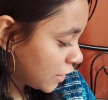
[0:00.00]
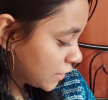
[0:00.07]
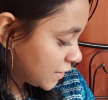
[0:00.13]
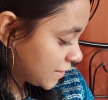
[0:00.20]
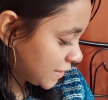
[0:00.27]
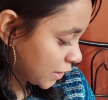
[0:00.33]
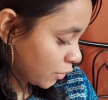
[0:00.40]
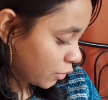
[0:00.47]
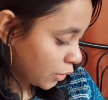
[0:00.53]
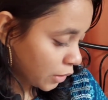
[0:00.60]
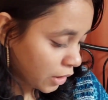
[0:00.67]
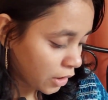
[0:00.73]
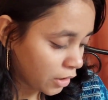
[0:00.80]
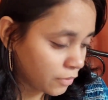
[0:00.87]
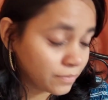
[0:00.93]
So
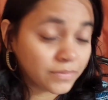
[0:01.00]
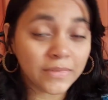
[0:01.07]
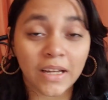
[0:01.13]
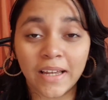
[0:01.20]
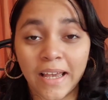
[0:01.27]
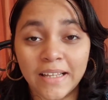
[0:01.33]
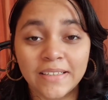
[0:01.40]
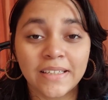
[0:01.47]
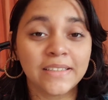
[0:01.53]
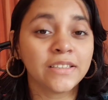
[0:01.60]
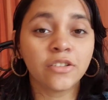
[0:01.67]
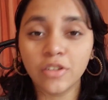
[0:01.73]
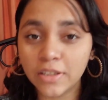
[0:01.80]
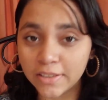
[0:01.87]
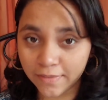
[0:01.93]
again,
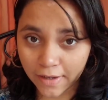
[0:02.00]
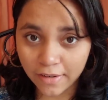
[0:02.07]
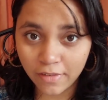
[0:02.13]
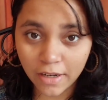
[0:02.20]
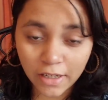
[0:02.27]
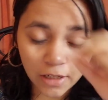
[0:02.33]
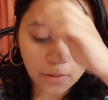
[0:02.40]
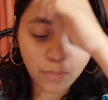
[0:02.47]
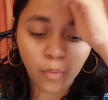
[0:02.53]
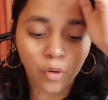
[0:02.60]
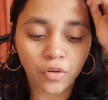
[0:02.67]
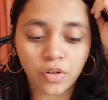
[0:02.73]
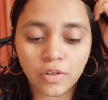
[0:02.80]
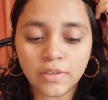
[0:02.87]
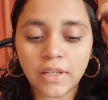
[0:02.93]
sunscreen is very
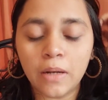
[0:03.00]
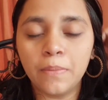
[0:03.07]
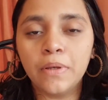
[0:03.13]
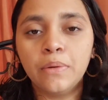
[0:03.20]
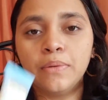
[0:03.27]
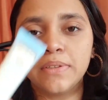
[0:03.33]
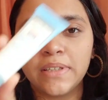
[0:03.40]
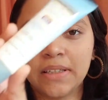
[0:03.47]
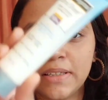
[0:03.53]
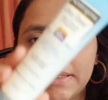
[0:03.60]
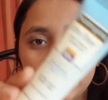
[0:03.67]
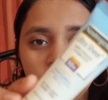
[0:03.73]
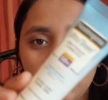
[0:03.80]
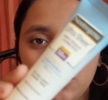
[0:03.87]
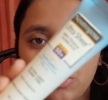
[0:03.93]
important. So I'll be using this
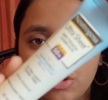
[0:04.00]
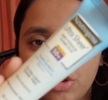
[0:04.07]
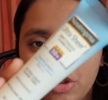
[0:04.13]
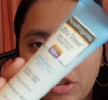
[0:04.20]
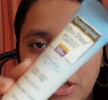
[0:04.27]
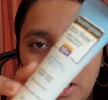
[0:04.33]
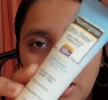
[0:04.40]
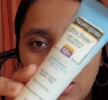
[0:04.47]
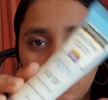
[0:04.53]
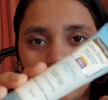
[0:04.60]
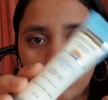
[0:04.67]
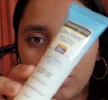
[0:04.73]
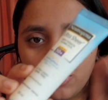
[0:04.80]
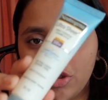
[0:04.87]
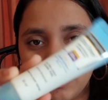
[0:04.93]
Neutrogena
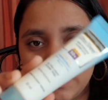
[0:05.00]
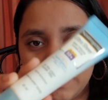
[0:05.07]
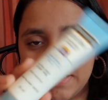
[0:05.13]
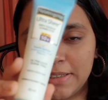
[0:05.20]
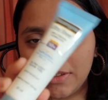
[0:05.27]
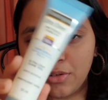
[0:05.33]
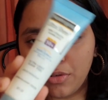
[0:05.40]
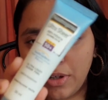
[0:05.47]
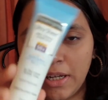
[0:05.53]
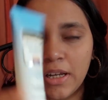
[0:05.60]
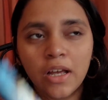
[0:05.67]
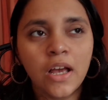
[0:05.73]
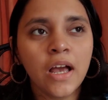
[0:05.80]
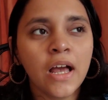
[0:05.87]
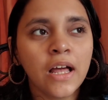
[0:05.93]
Ultra Sheer sunscreen.
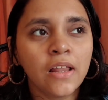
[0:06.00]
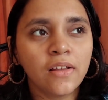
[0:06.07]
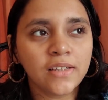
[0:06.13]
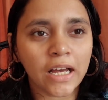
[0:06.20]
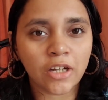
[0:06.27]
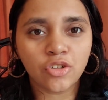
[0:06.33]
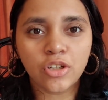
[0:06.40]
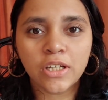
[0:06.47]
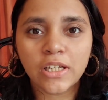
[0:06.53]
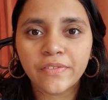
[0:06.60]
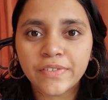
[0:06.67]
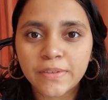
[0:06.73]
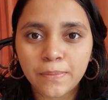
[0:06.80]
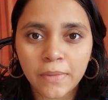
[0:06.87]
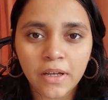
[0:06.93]
This actually
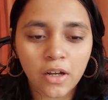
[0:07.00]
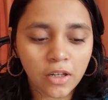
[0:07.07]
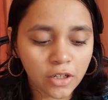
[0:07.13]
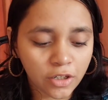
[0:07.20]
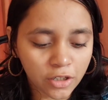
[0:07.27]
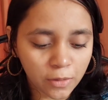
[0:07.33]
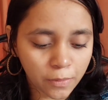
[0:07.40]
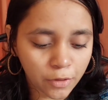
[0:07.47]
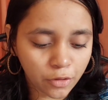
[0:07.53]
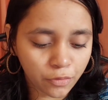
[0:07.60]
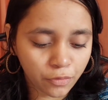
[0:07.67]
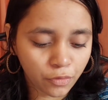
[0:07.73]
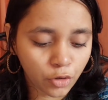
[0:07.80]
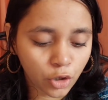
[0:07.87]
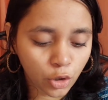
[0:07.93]
gives me a little bit of
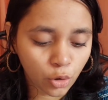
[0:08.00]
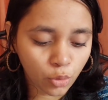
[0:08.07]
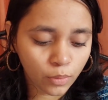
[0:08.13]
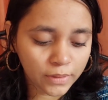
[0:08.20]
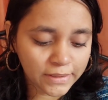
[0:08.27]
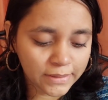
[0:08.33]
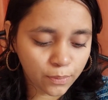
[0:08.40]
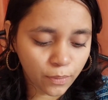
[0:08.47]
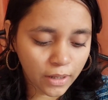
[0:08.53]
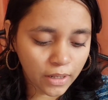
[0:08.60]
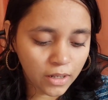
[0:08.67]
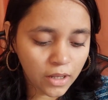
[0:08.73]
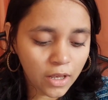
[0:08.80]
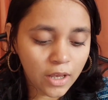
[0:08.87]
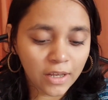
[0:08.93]
glow as
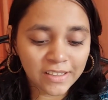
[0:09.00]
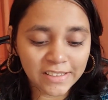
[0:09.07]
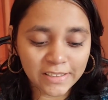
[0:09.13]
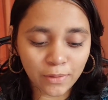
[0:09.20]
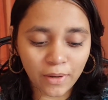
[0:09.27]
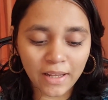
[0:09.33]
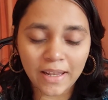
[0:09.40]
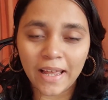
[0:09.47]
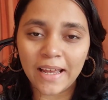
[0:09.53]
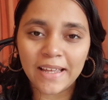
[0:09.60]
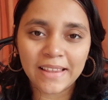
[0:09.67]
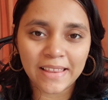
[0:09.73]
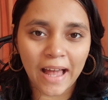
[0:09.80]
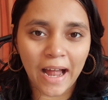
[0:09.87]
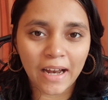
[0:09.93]
well, so I
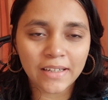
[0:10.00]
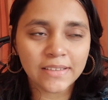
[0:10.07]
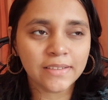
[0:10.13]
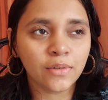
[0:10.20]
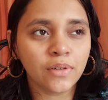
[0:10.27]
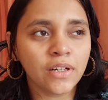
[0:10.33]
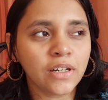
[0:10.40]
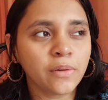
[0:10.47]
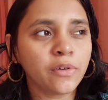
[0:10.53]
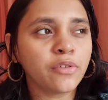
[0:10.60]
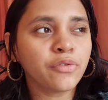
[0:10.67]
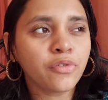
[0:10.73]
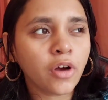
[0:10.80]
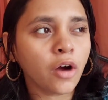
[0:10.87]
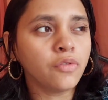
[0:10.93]
like that. So a little bit
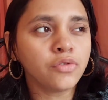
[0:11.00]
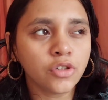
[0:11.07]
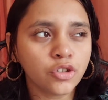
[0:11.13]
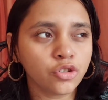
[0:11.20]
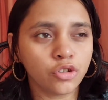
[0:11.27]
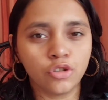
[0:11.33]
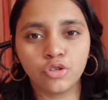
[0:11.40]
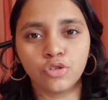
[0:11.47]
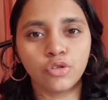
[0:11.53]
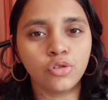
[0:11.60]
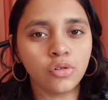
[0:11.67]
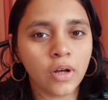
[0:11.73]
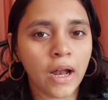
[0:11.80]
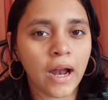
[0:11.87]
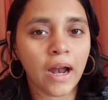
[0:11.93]
of coverage also,
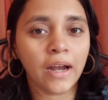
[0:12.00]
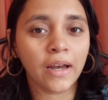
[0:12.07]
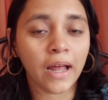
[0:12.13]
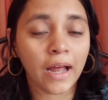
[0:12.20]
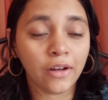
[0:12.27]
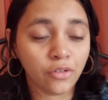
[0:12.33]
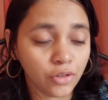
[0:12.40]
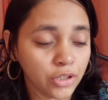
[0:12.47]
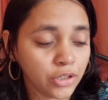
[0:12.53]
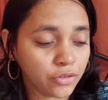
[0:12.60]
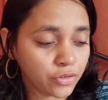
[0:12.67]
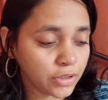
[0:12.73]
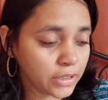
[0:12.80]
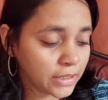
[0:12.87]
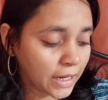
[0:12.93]
and I
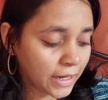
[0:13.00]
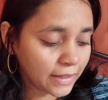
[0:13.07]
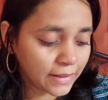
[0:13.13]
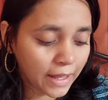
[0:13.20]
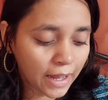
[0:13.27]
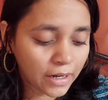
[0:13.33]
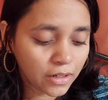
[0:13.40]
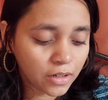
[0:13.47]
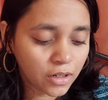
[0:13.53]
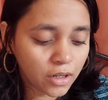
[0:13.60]
really like that.